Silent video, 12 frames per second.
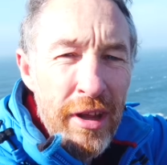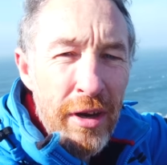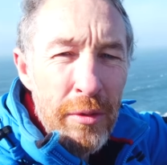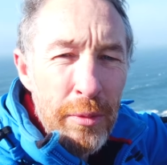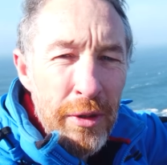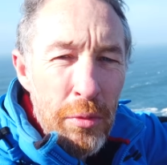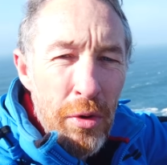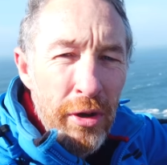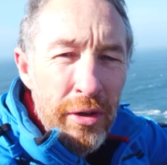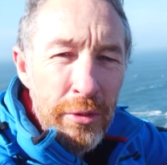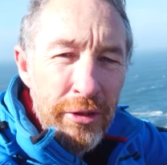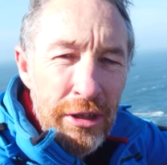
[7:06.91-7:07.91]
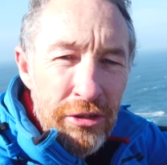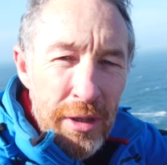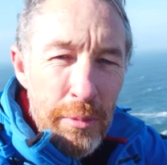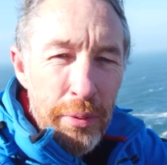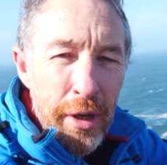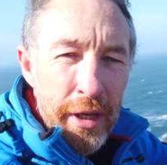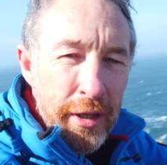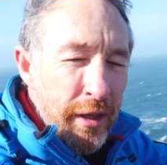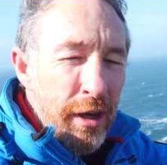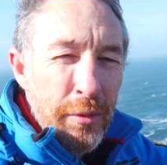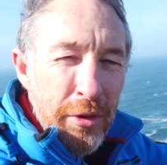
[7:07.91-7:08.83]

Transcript: there when the water was actually breaking,